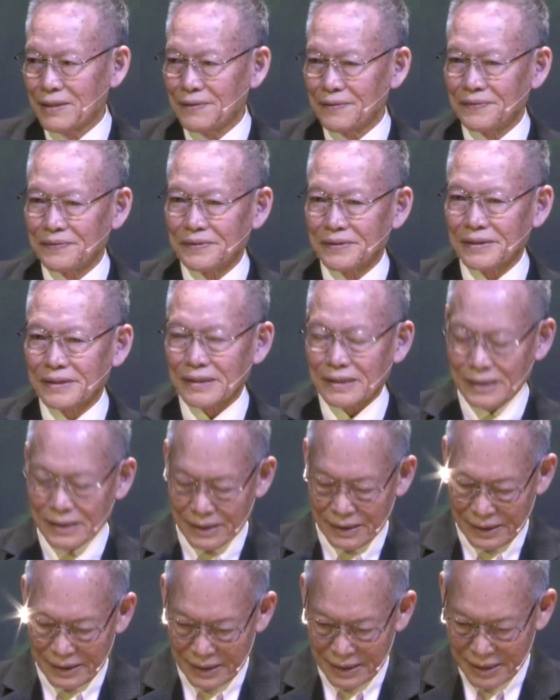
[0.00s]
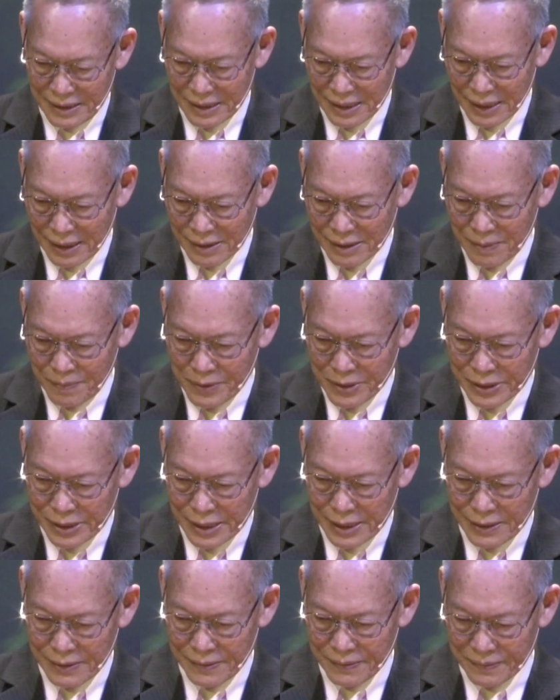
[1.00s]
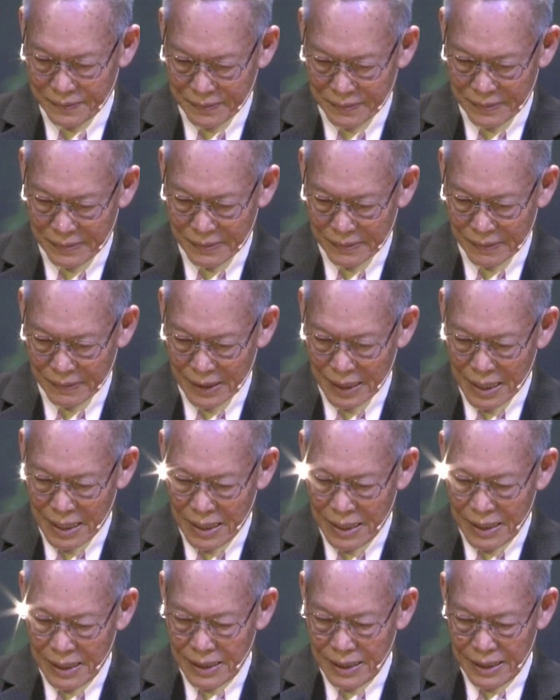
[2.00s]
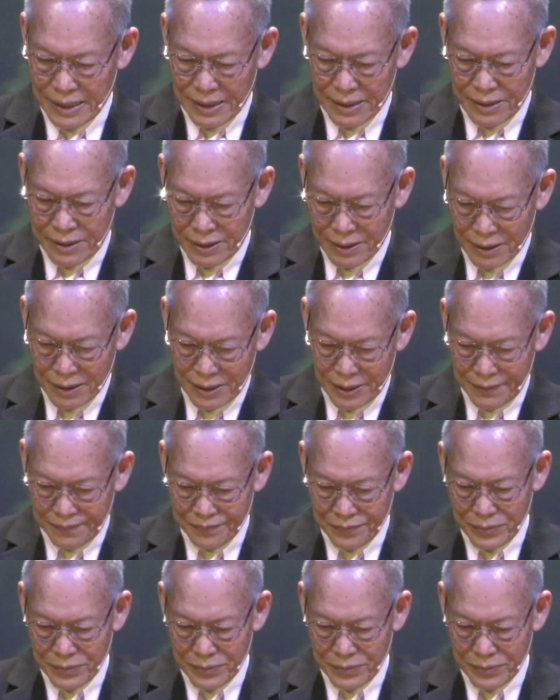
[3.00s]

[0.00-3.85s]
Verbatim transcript: one hundred percent. Thirdly,